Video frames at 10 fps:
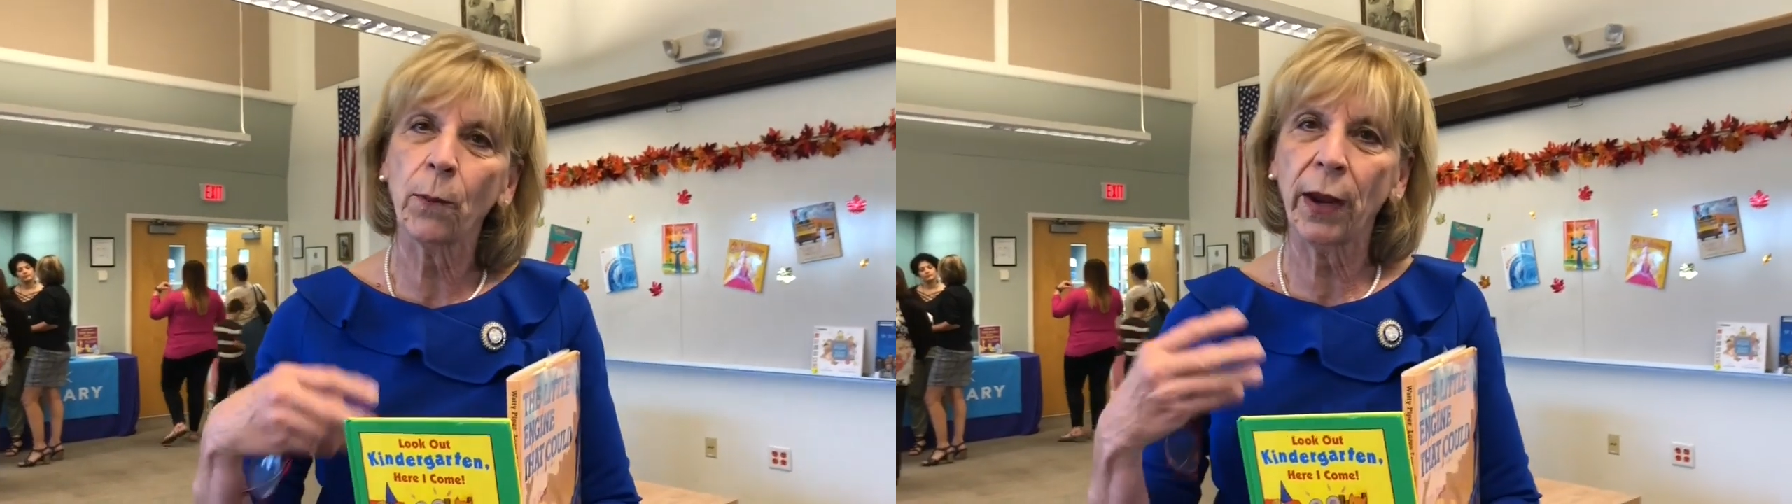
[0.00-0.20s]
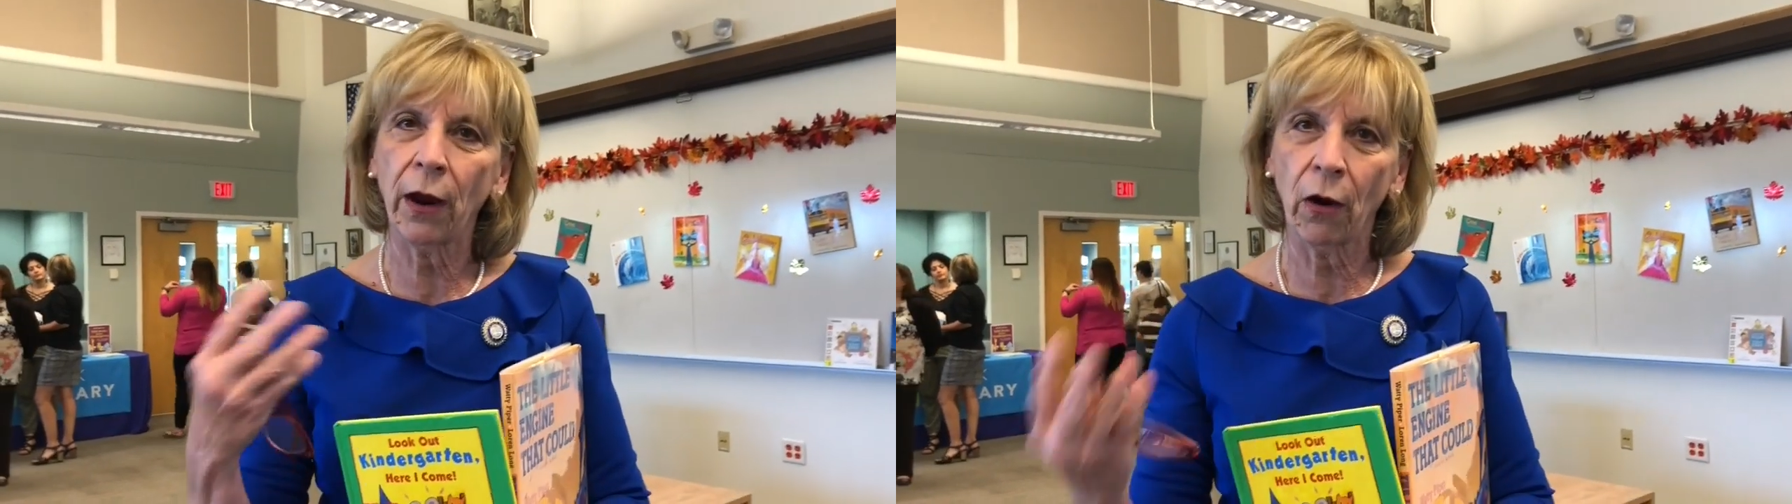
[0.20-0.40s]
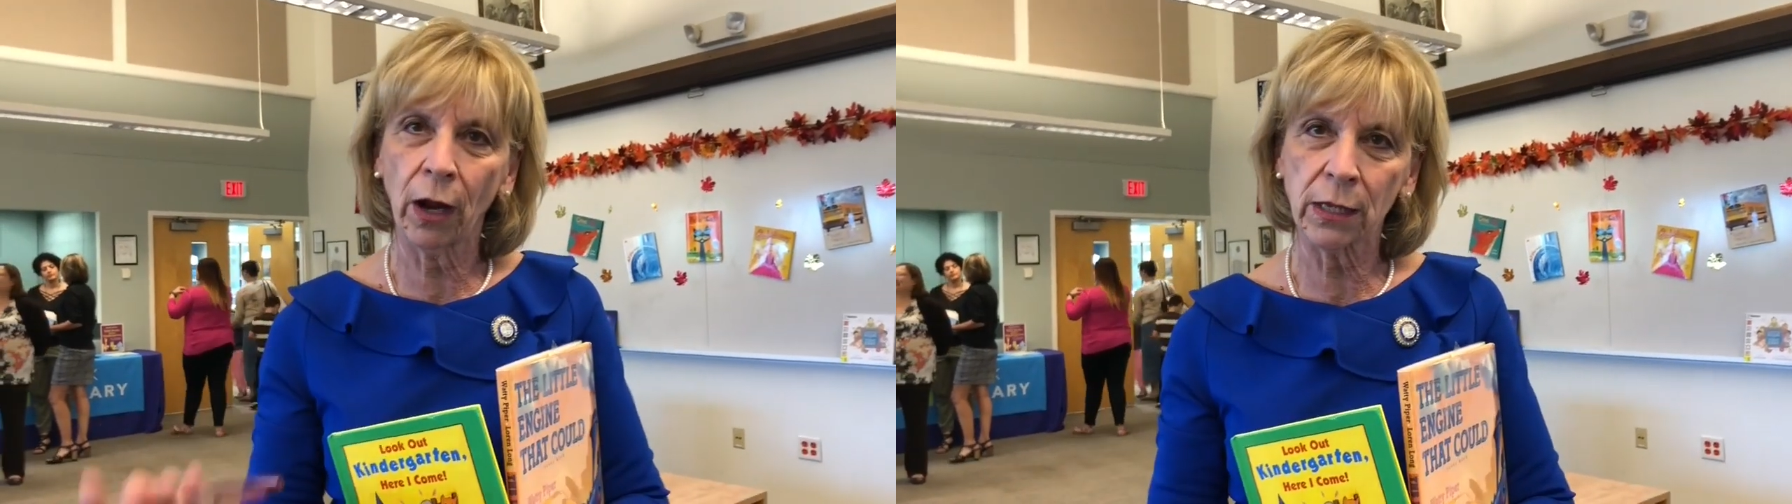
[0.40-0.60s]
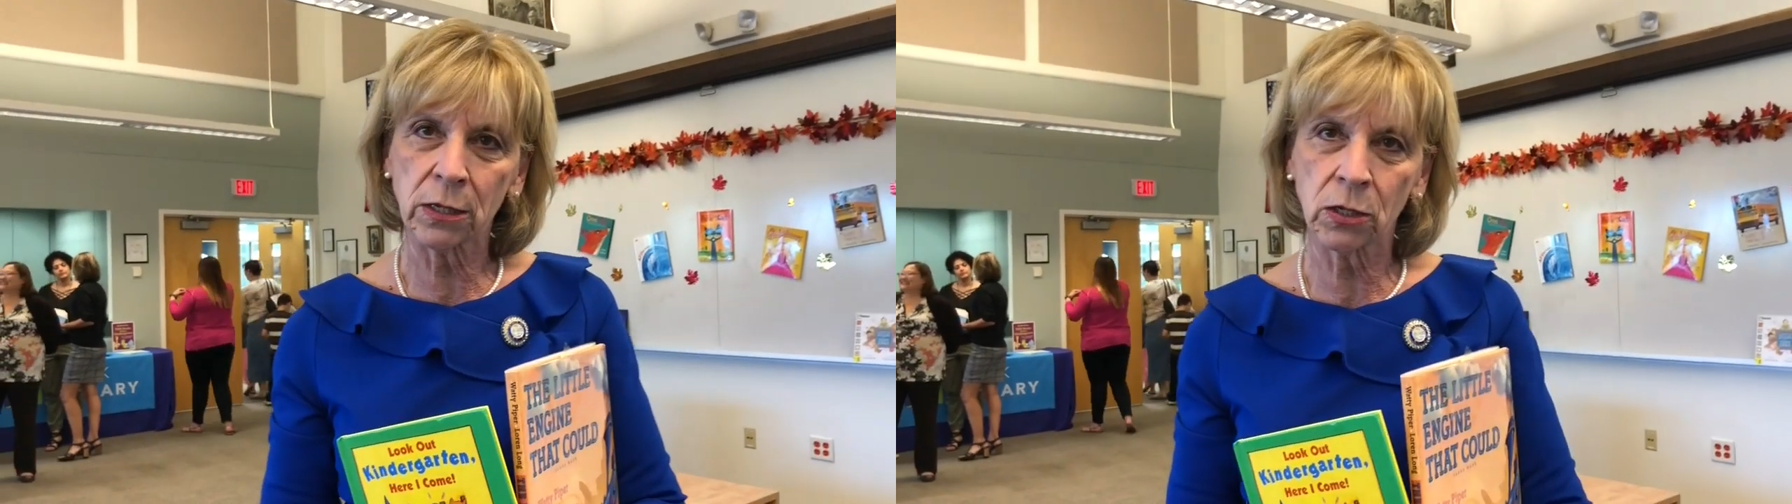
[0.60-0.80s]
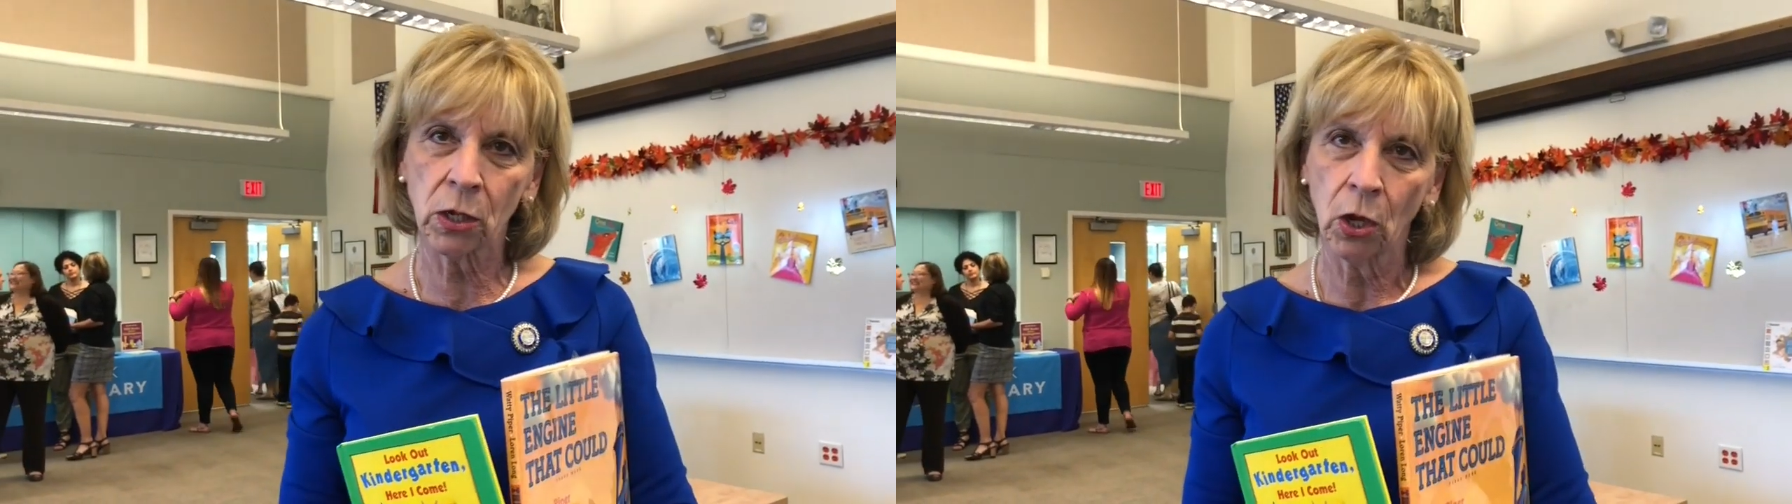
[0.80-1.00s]

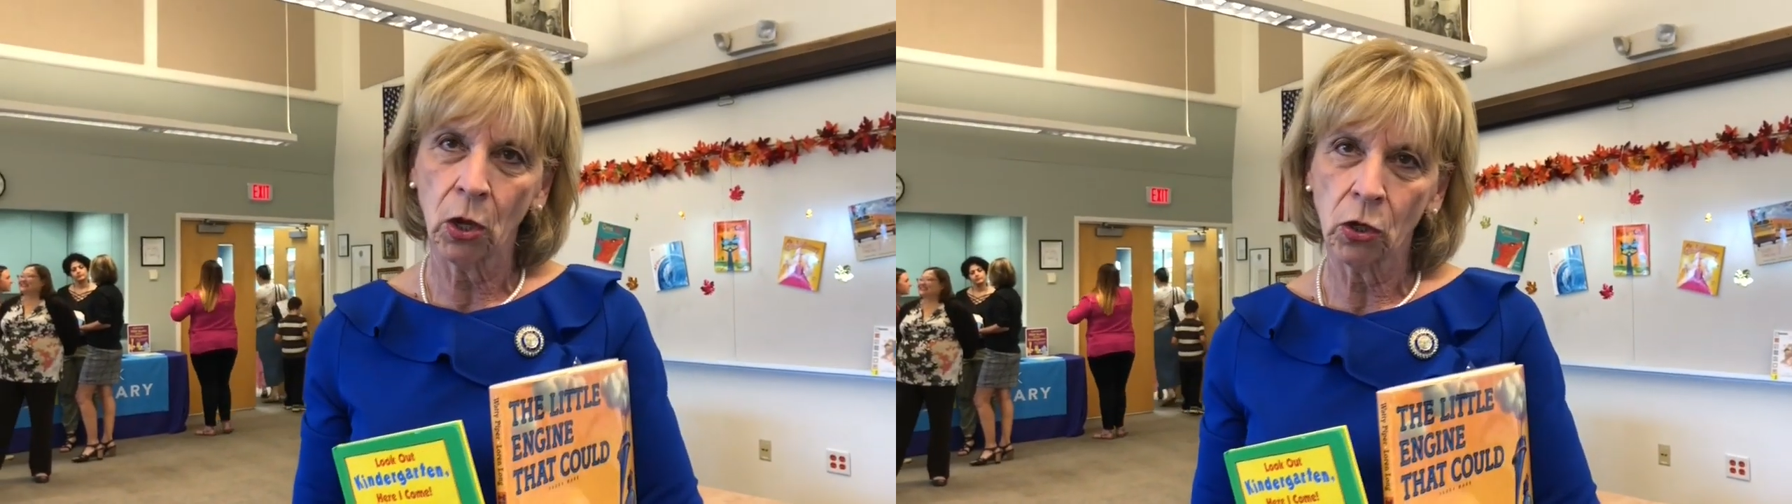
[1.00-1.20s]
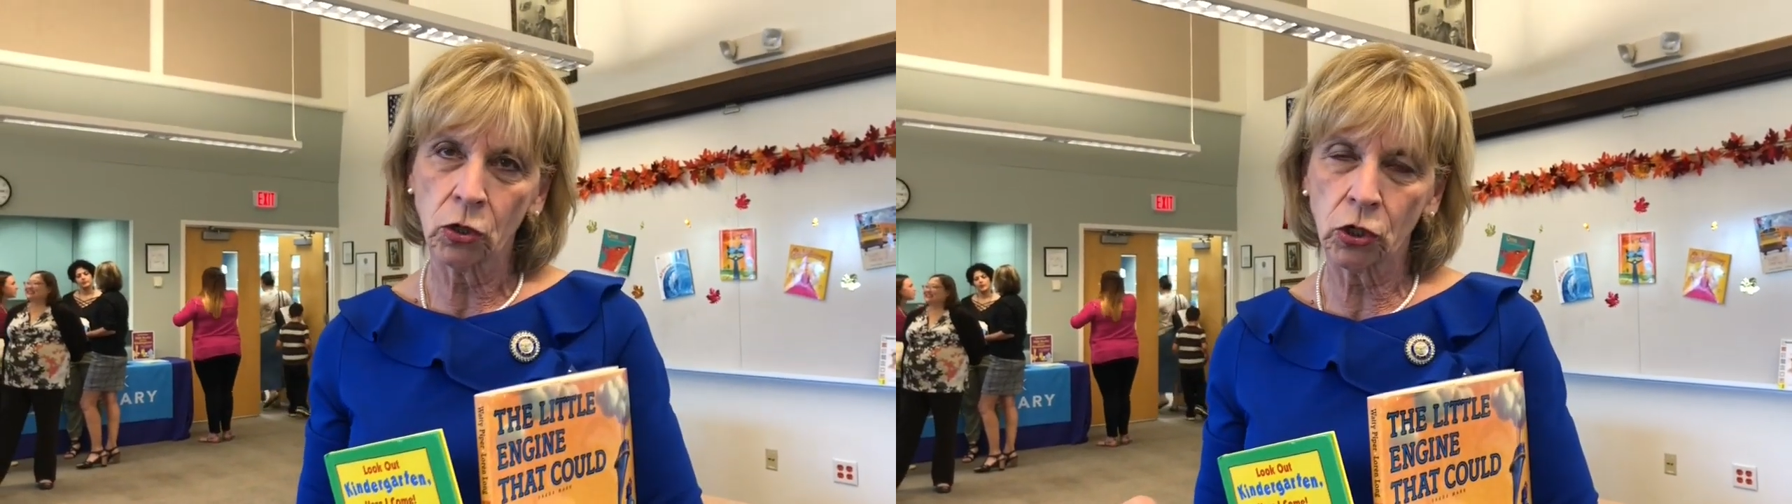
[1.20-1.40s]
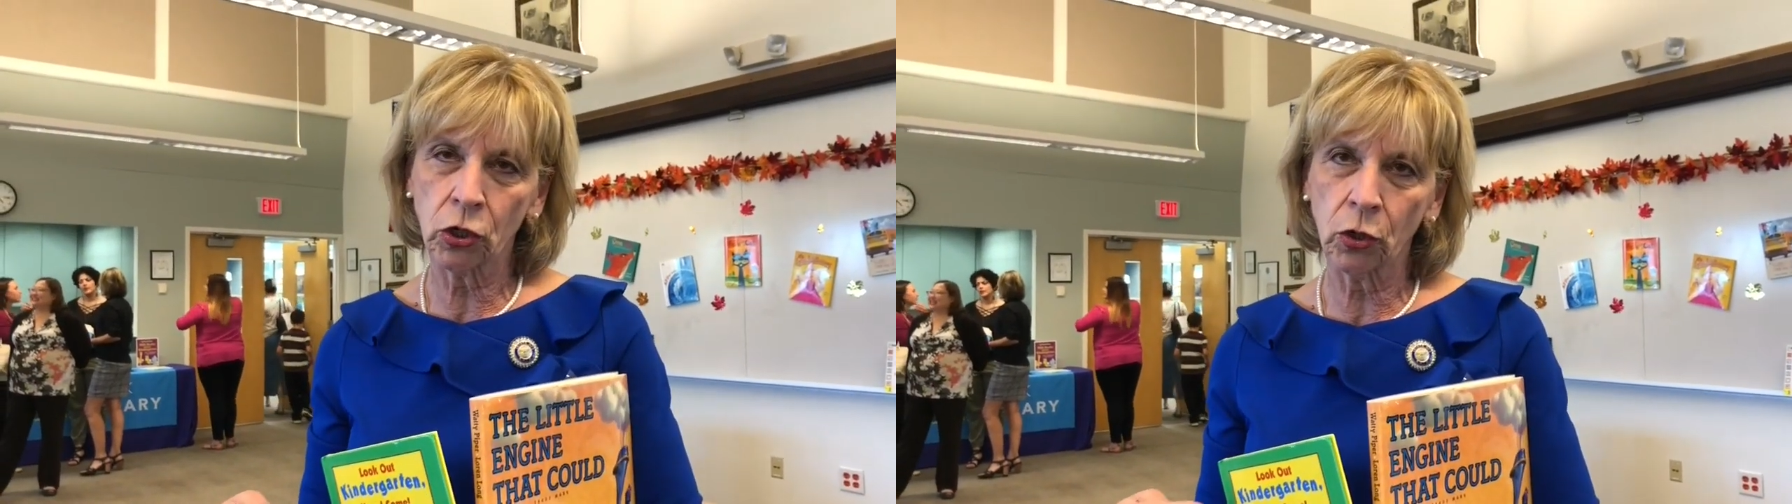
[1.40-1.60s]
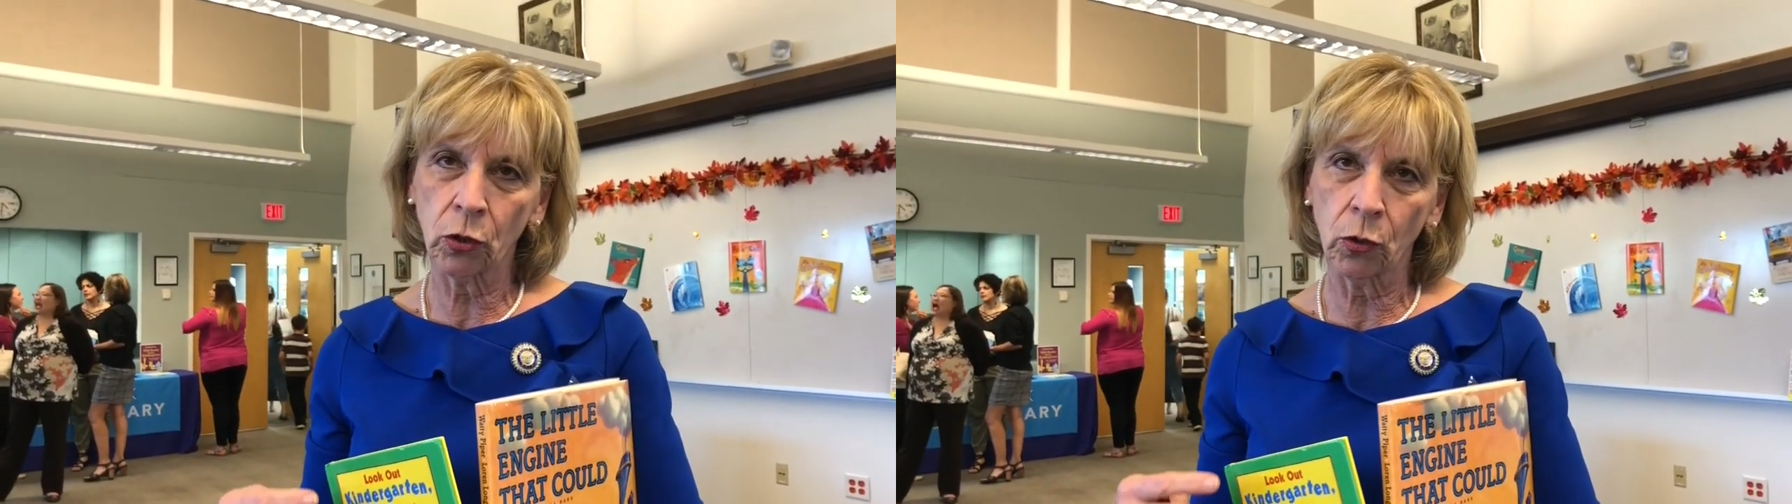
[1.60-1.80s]
parents to